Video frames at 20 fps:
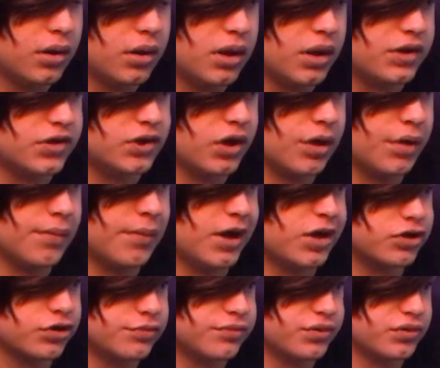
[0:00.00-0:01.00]
it's not the
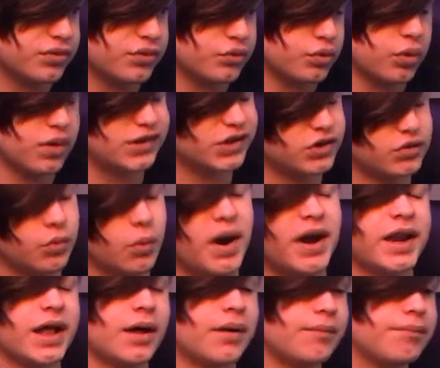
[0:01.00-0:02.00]
Magical Mystery Tour, it's the
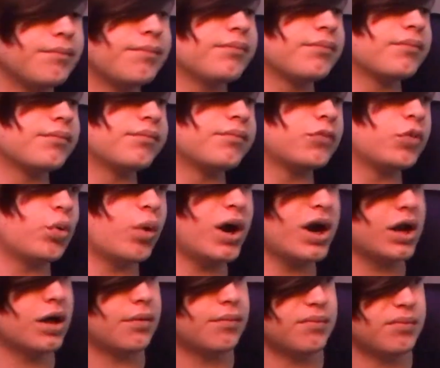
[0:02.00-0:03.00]
White Album. The
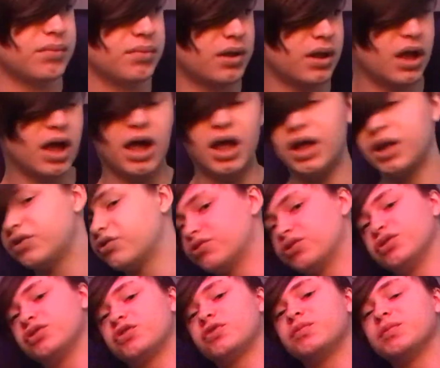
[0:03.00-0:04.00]
White Album
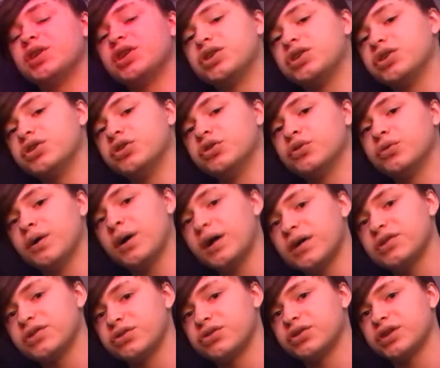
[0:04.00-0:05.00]
introduced me to
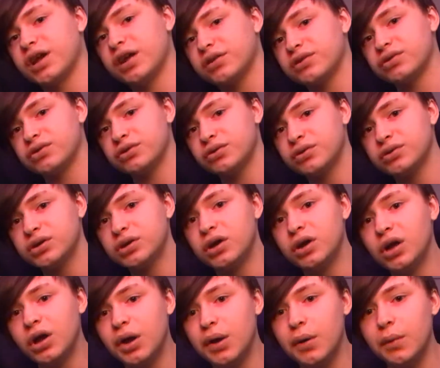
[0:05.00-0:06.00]
Helter Skelter,
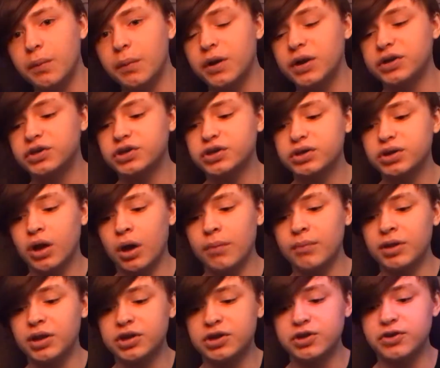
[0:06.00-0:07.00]
which got
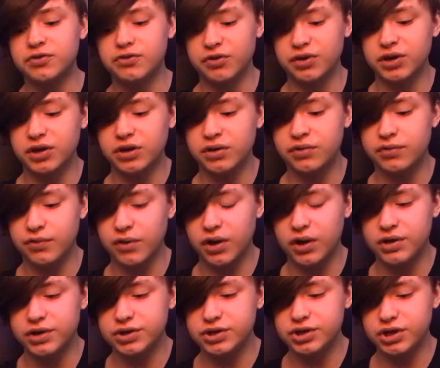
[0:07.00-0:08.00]
me into gr
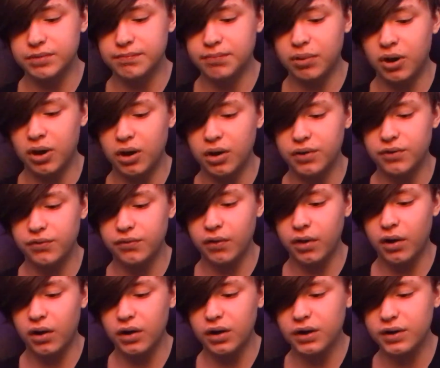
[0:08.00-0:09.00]
grunge and punk
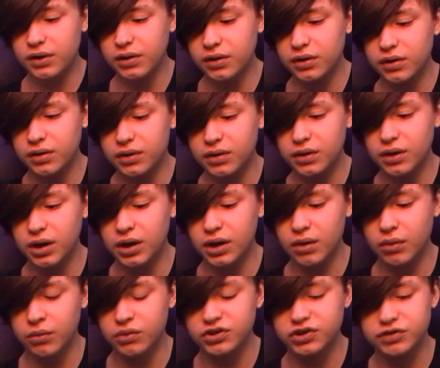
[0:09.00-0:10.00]
rock,
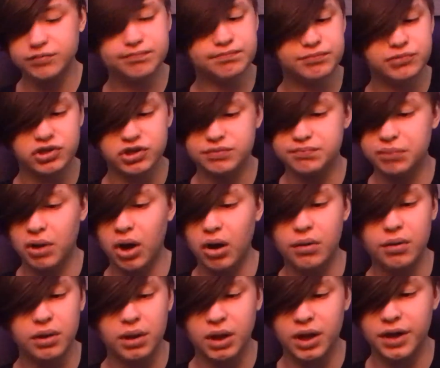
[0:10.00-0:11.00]
or just, just
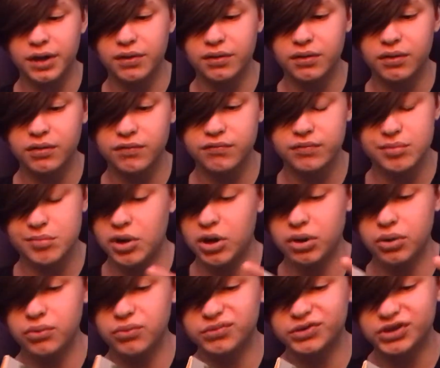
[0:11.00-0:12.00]
punk, like
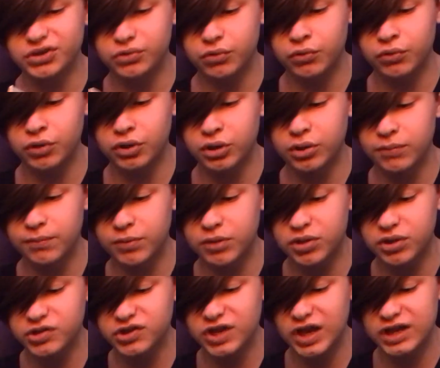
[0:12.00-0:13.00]
Ramones or
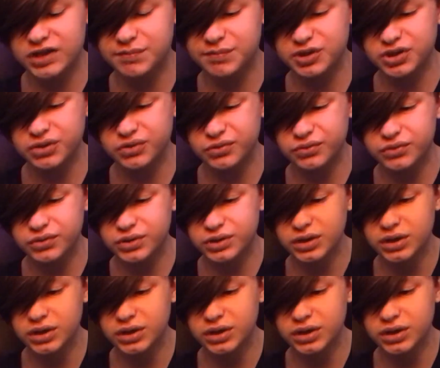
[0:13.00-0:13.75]
the Sex Pistols.